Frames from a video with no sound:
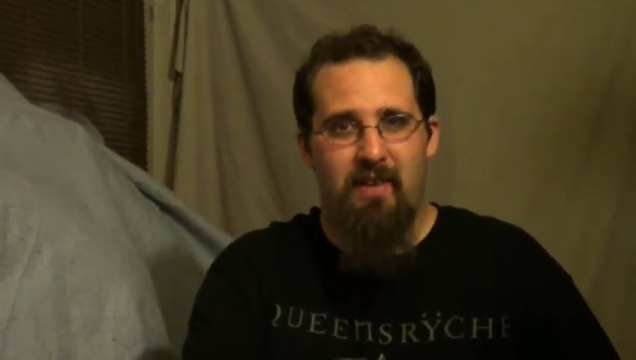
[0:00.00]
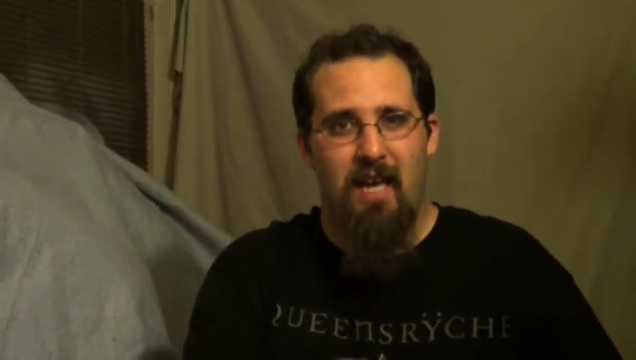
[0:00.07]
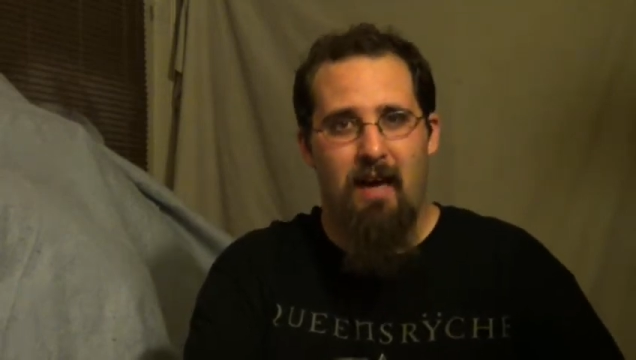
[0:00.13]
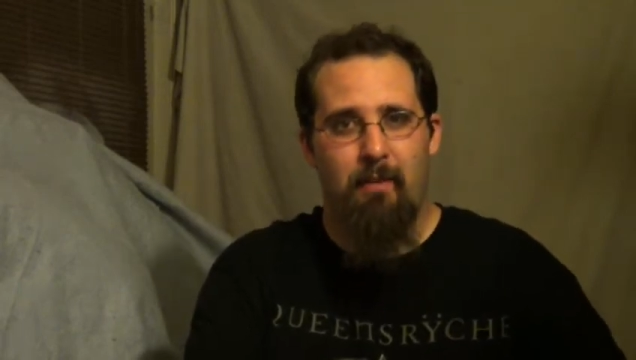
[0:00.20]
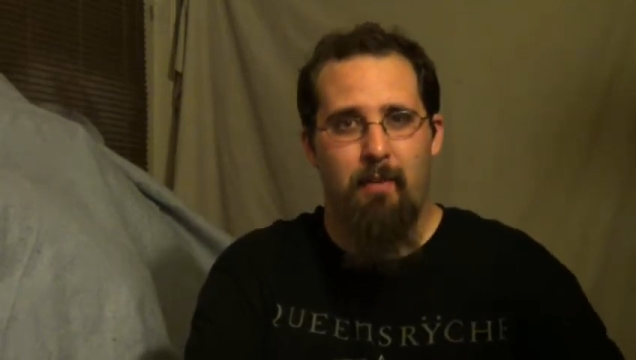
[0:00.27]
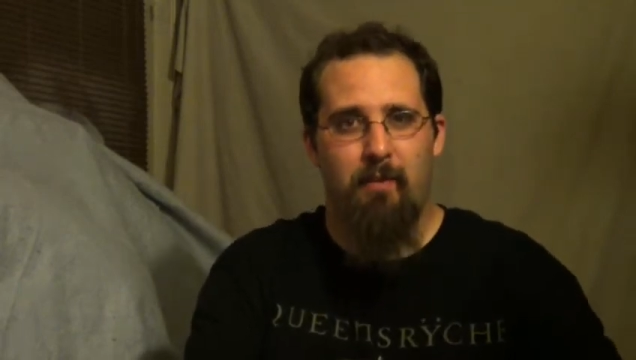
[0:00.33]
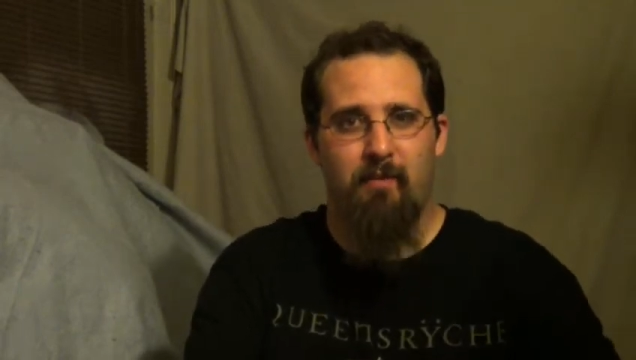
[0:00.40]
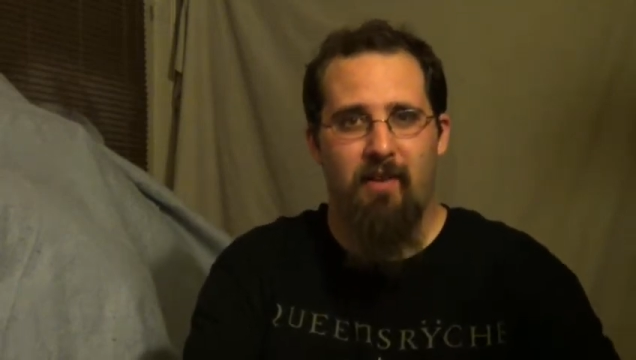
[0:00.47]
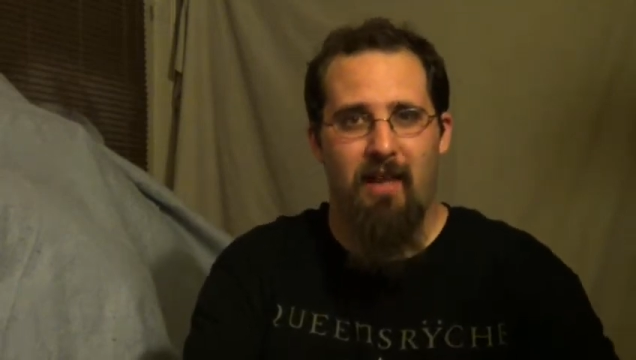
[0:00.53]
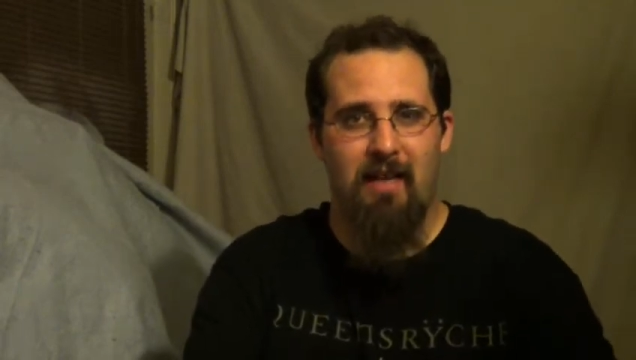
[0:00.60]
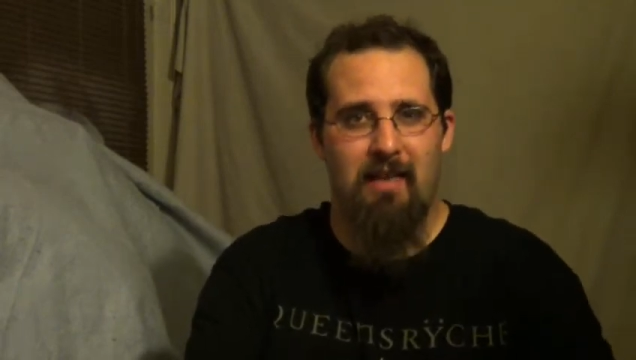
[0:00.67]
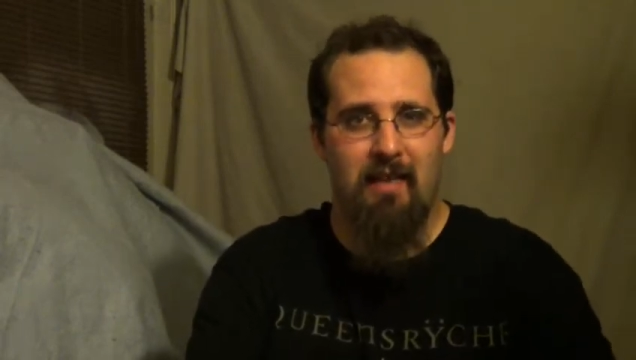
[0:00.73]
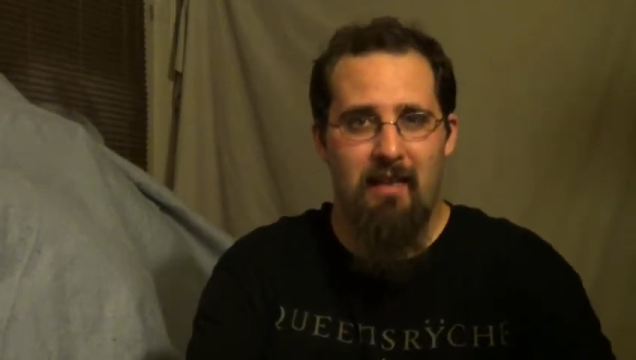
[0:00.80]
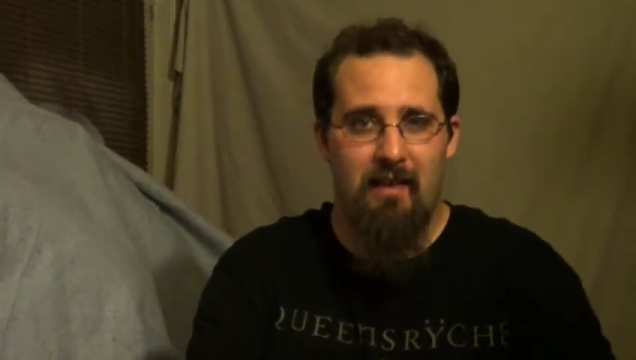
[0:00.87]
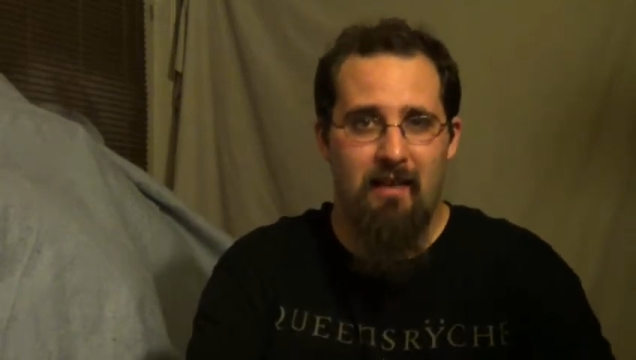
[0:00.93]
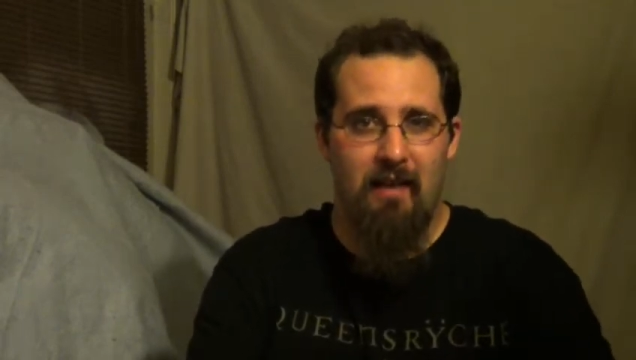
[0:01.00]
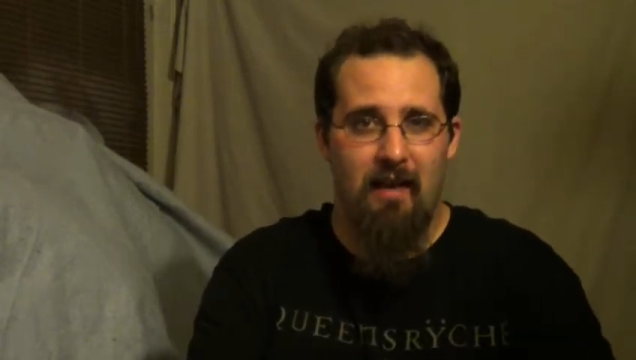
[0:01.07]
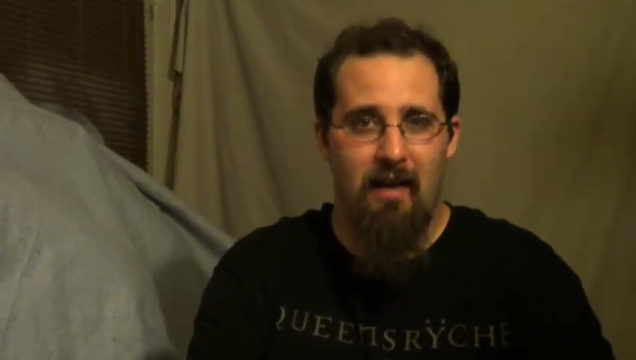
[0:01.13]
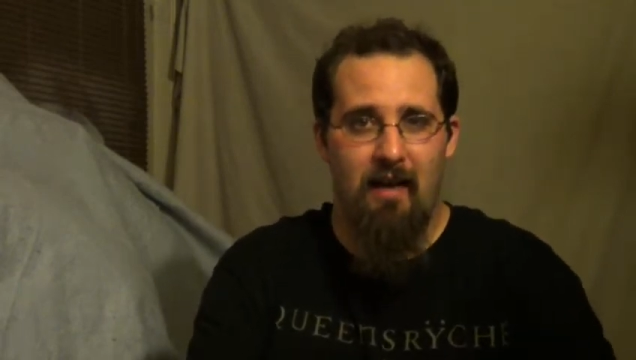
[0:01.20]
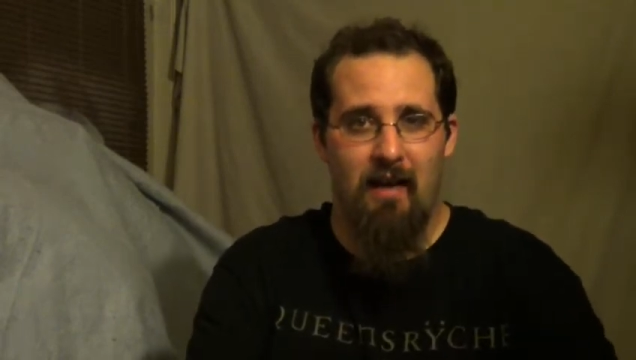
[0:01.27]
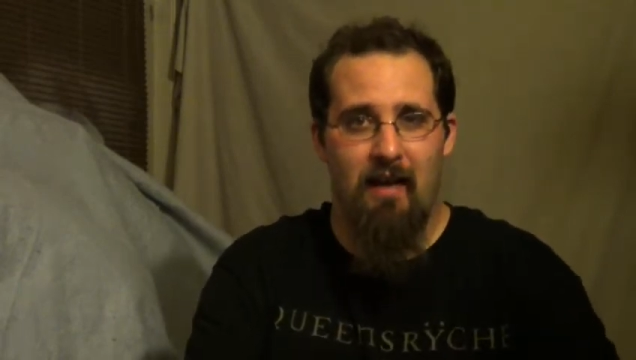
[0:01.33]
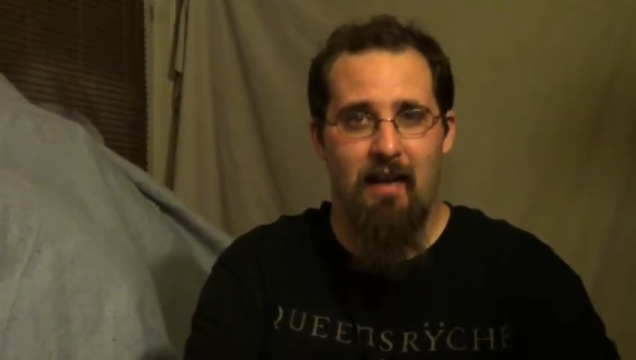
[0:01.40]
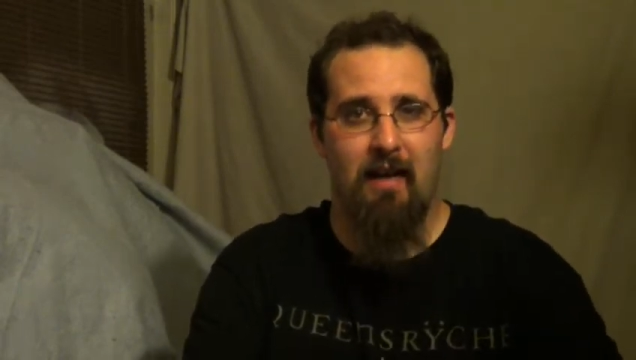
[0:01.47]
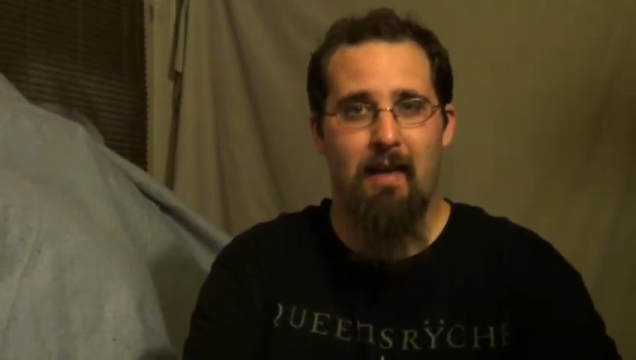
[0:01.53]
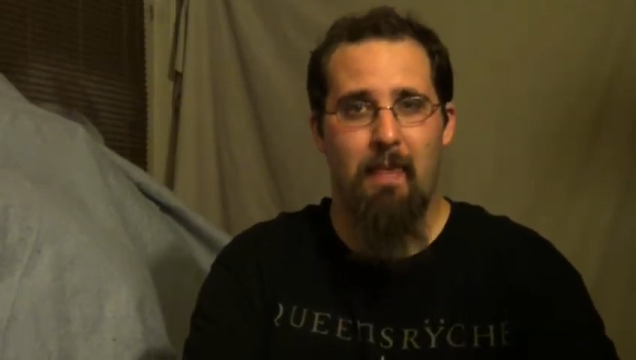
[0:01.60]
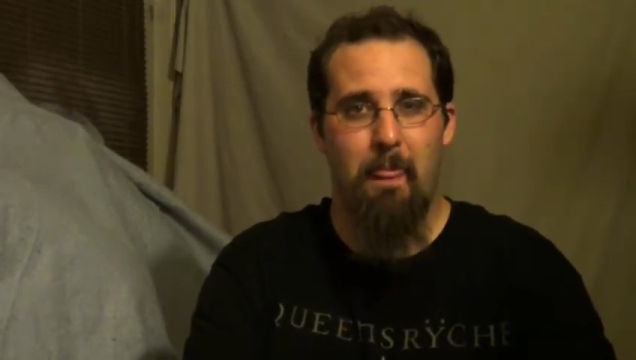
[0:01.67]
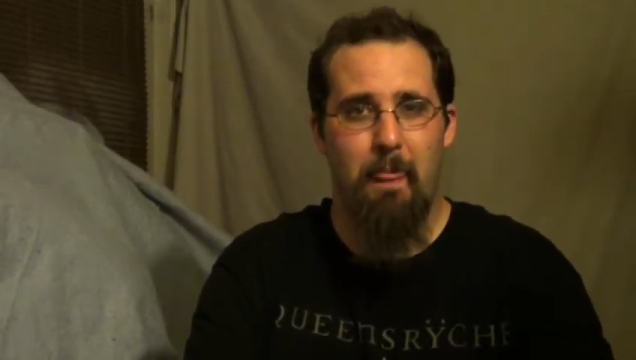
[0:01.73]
the album like? I